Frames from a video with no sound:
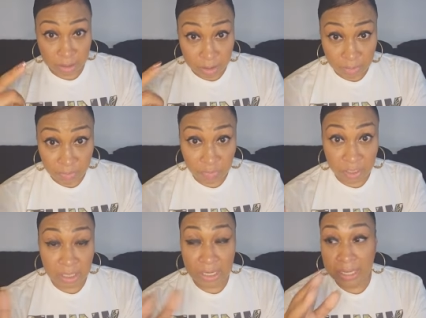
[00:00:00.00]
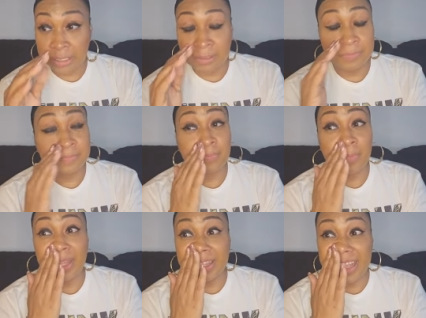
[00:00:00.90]
to the fucking land.
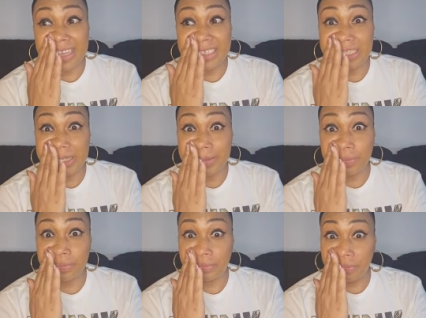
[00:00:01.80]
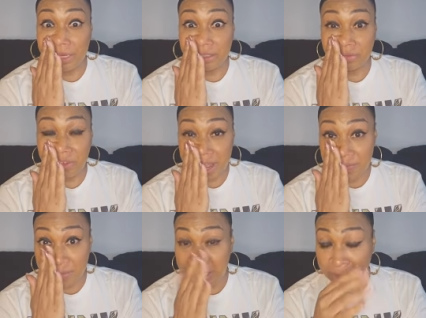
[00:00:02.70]
That shit petrified
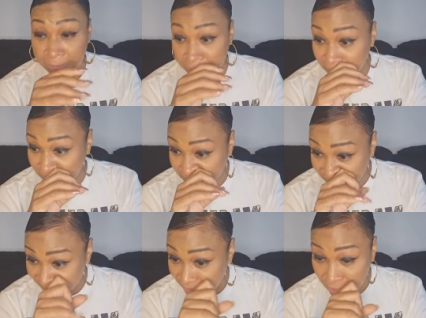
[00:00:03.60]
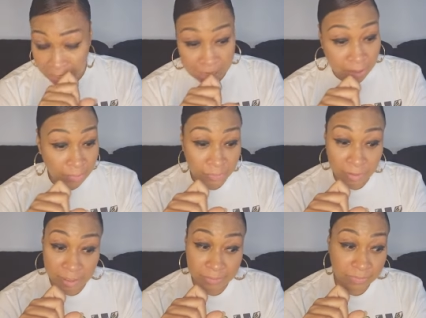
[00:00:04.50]
me. I ain't gonna
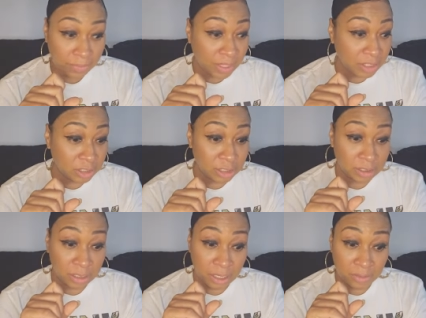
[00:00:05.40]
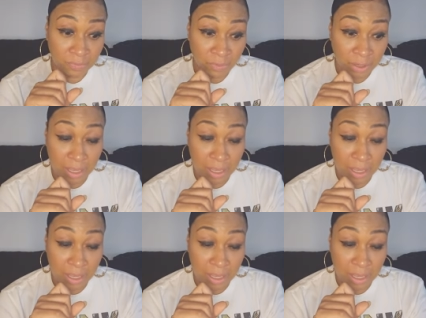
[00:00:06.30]
front. That shit scared the fuck